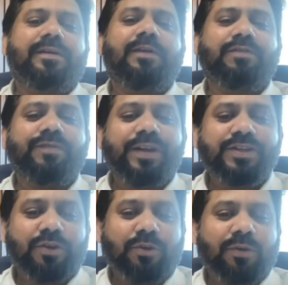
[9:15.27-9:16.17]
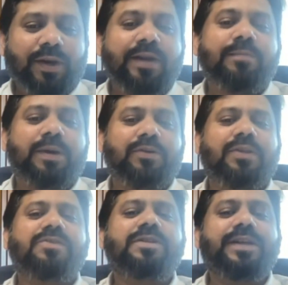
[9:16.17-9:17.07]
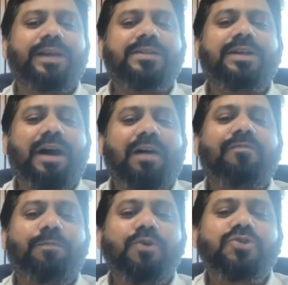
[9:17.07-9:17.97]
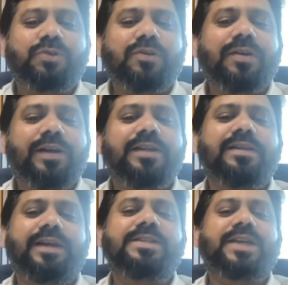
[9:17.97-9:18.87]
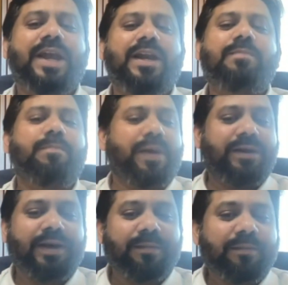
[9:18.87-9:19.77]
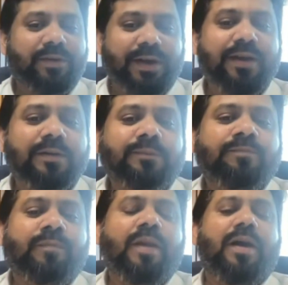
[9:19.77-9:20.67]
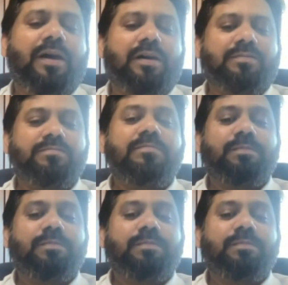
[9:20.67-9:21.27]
It was very slow, right? But post 2010, it scaled up big time, right?